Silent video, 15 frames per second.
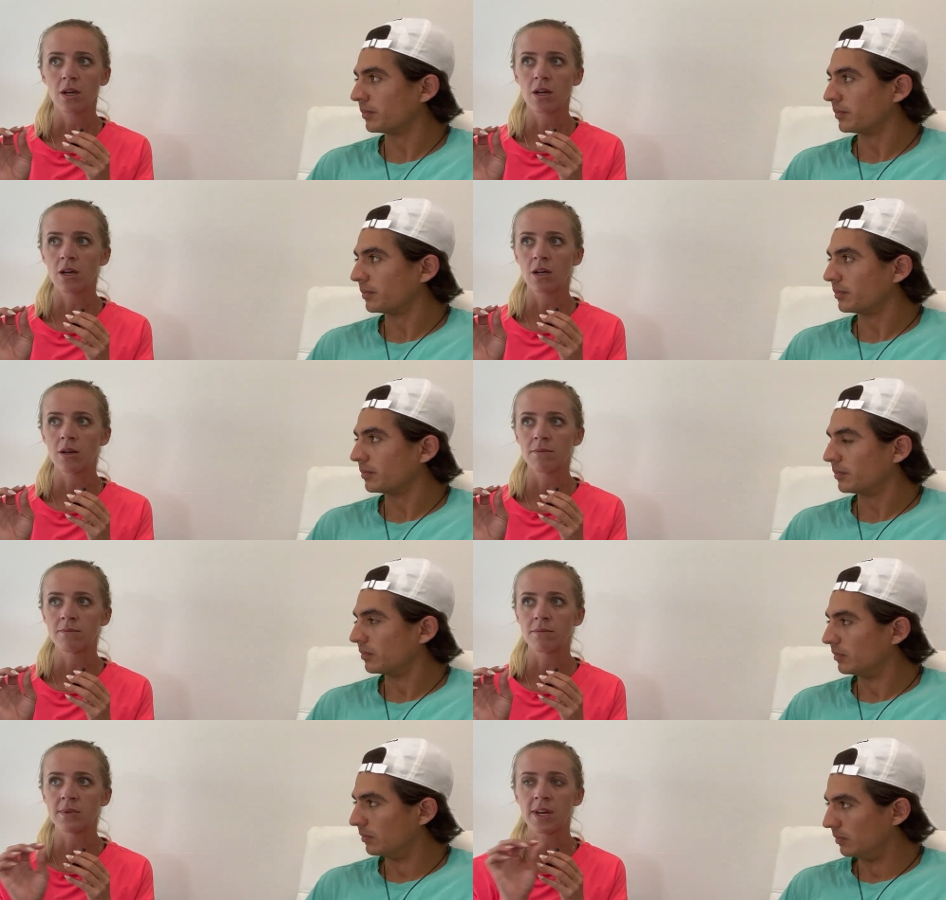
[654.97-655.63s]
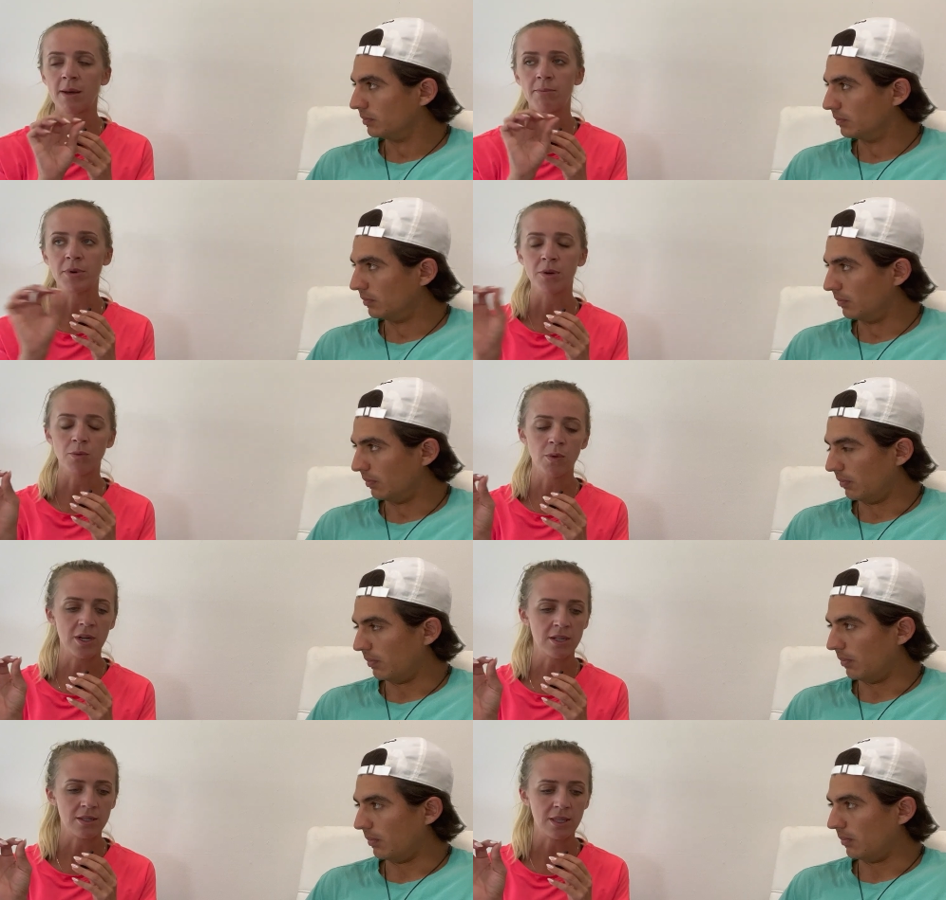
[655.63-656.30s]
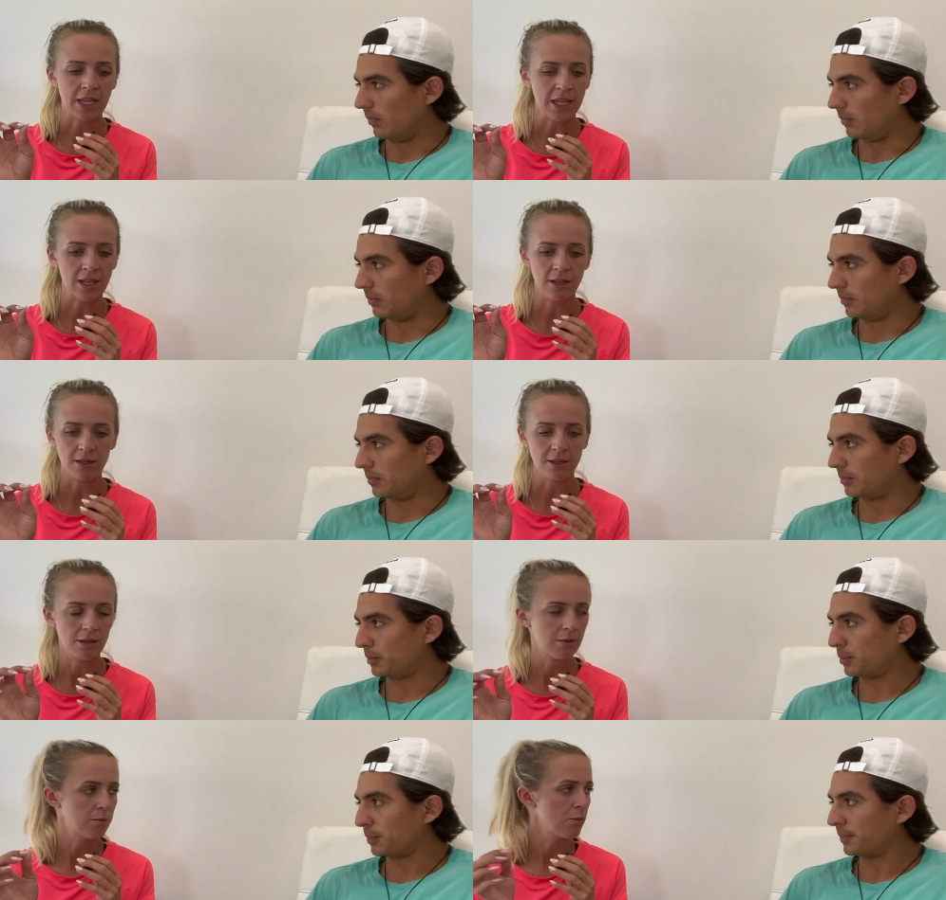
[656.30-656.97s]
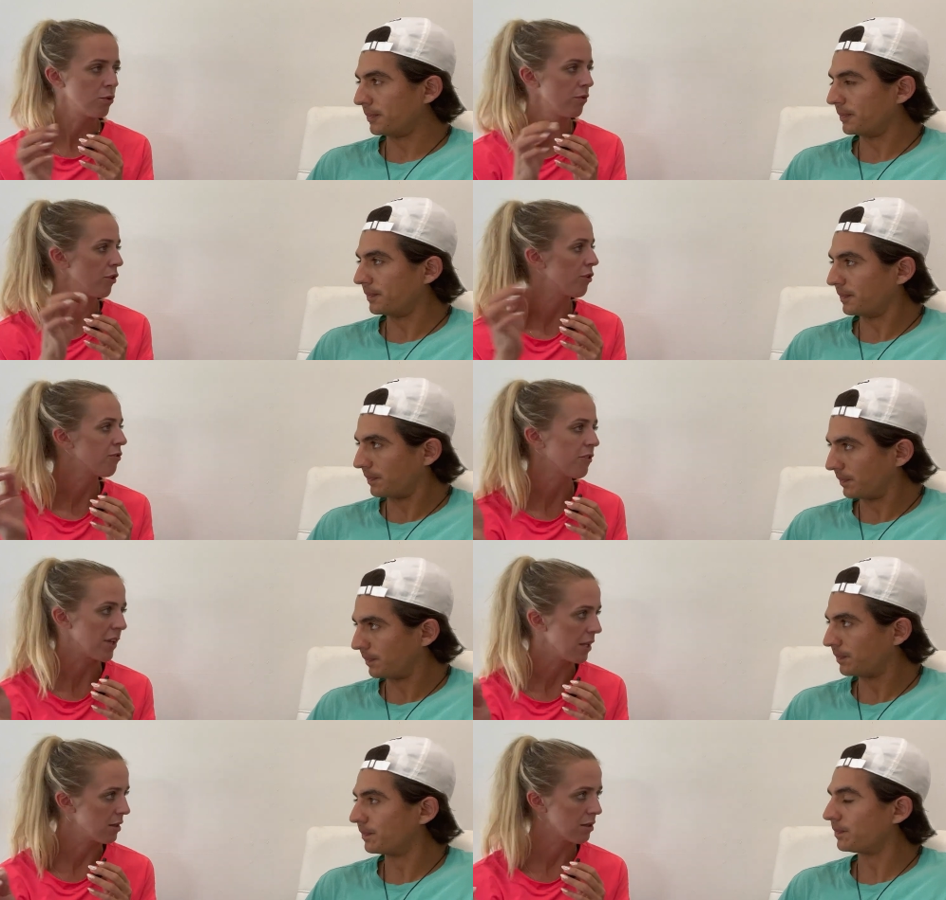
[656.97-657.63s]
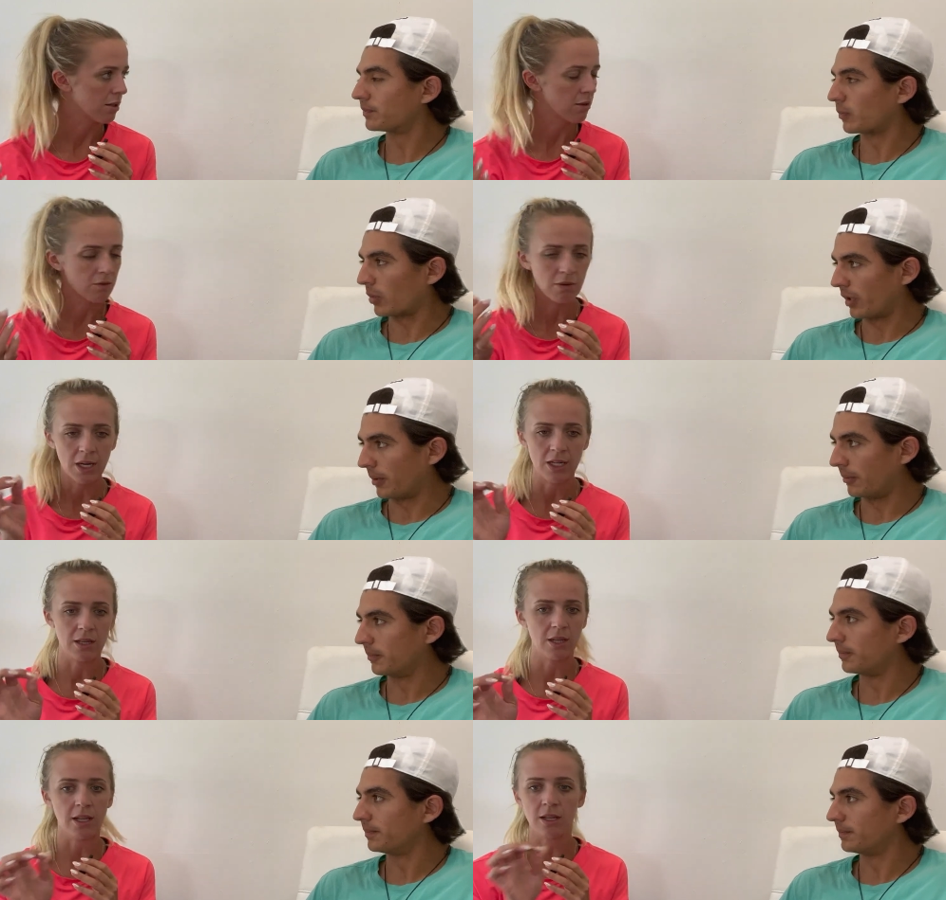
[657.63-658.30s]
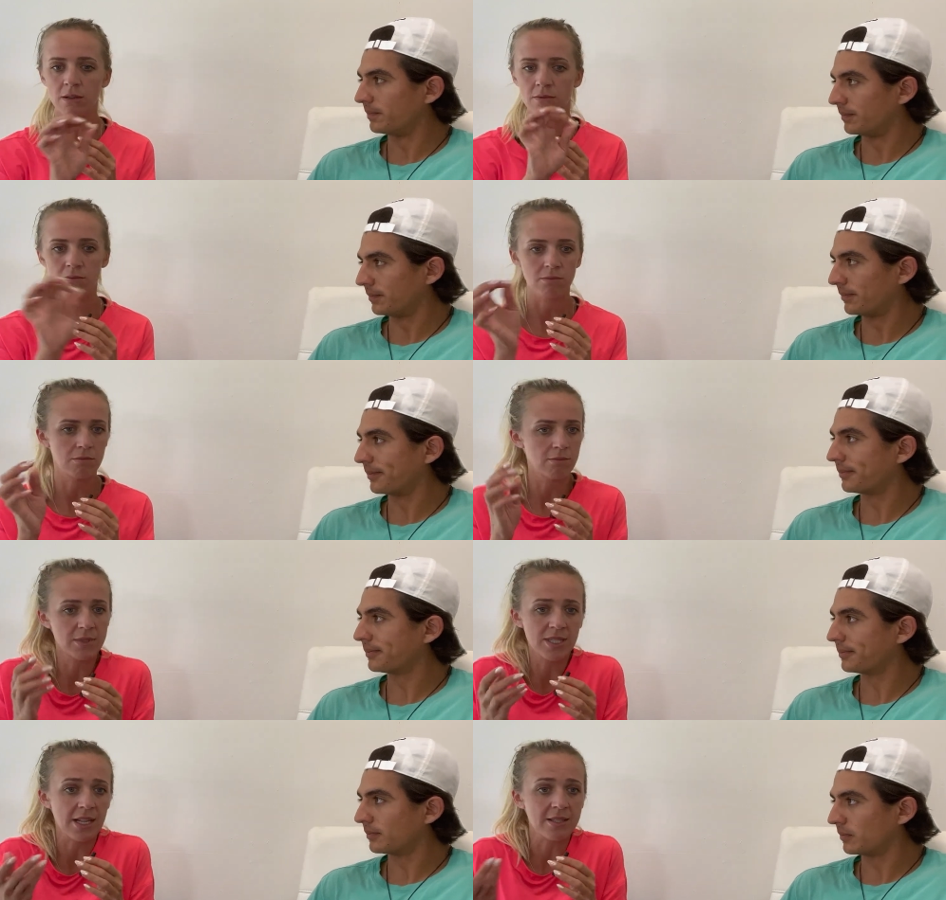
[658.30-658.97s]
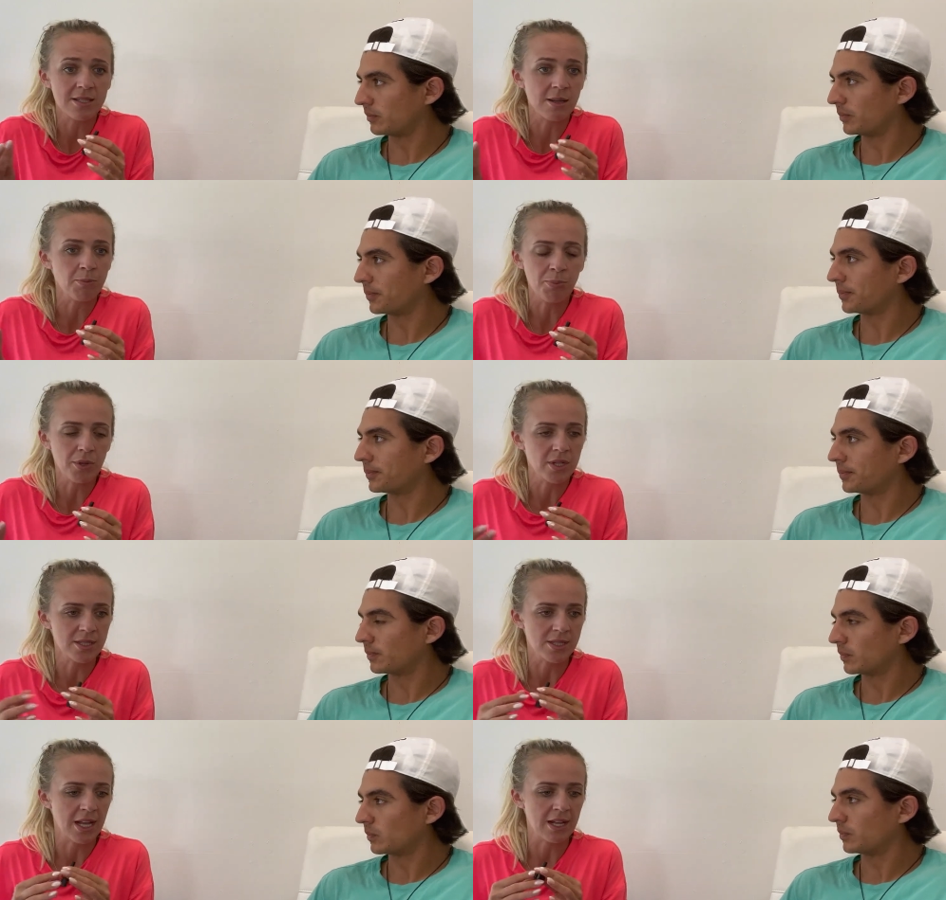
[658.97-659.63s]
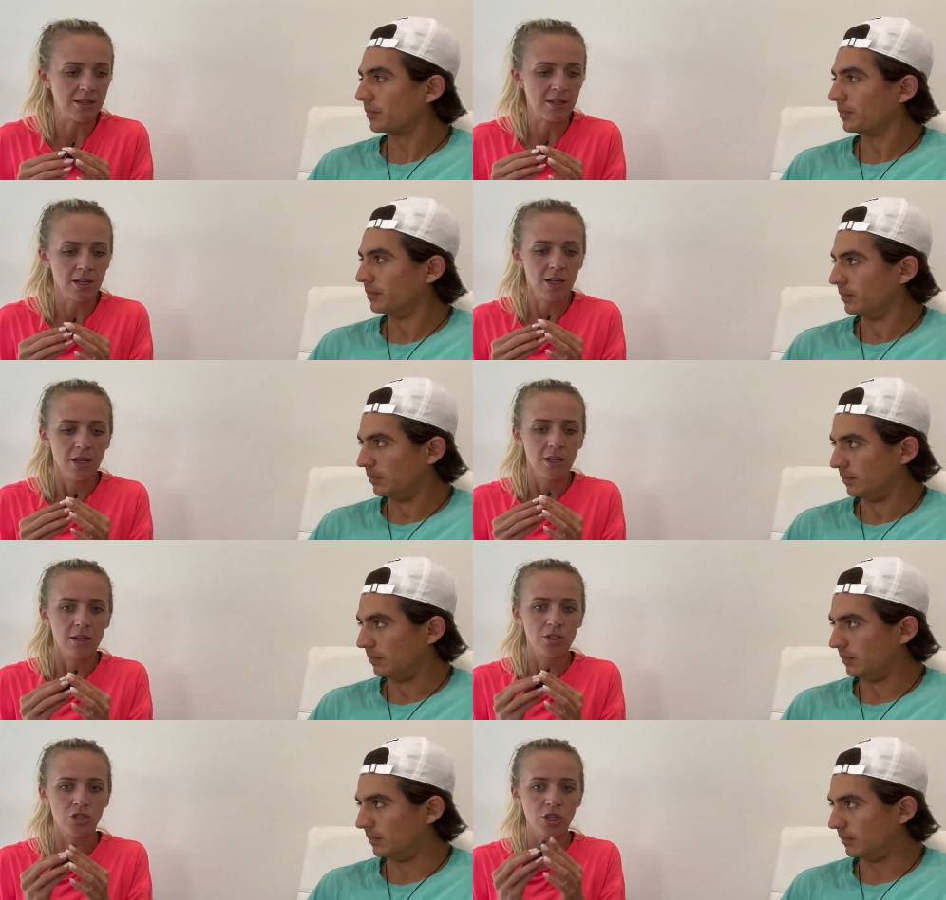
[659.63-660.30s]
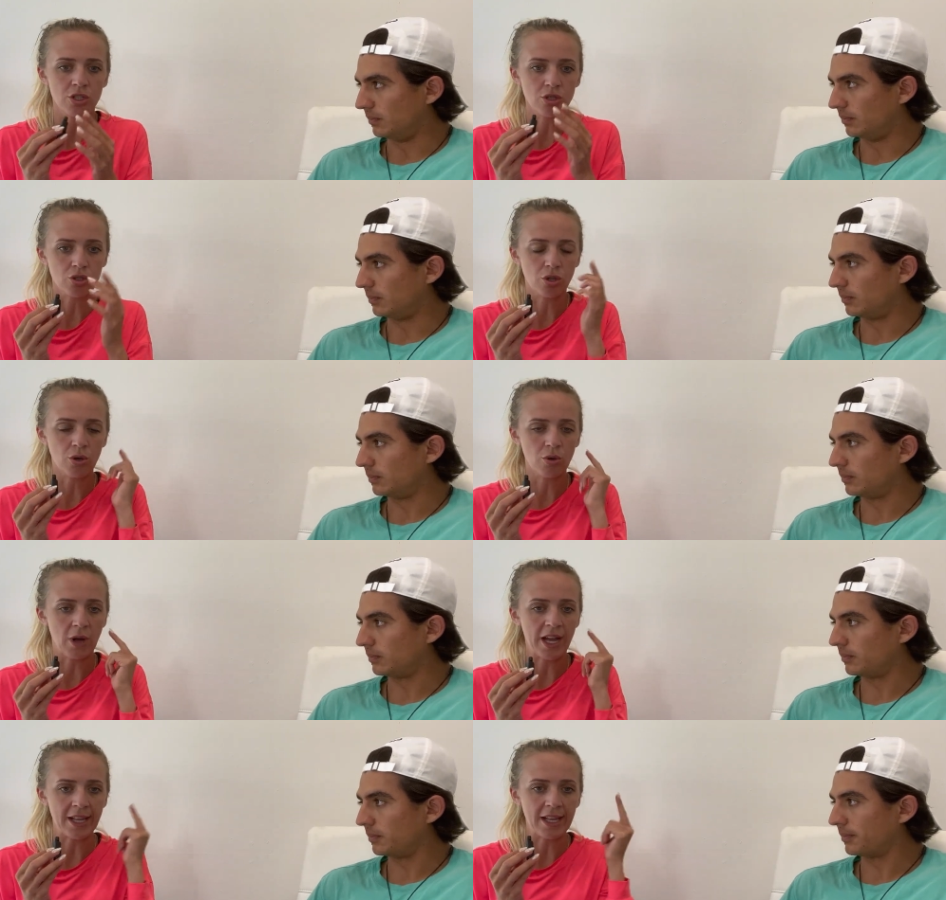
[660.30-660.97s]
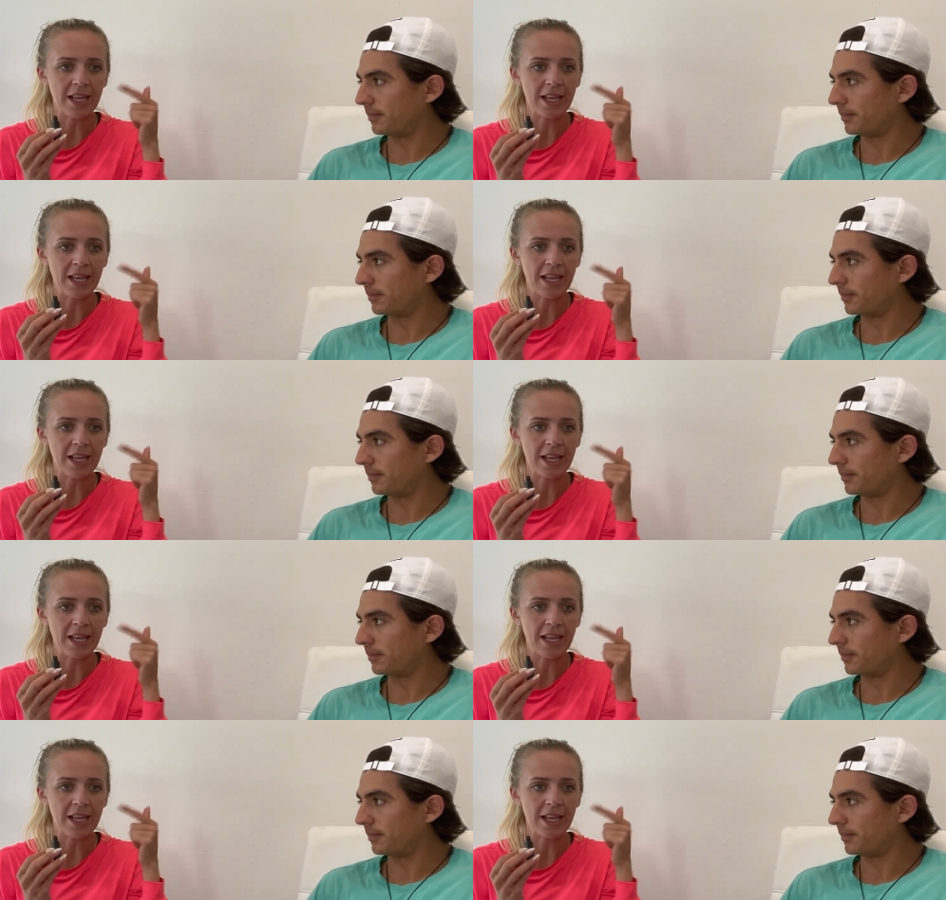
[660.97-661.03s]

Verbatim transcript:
Speaker 1: um, number one thing, move your feet, right? Like as simple as that, just so I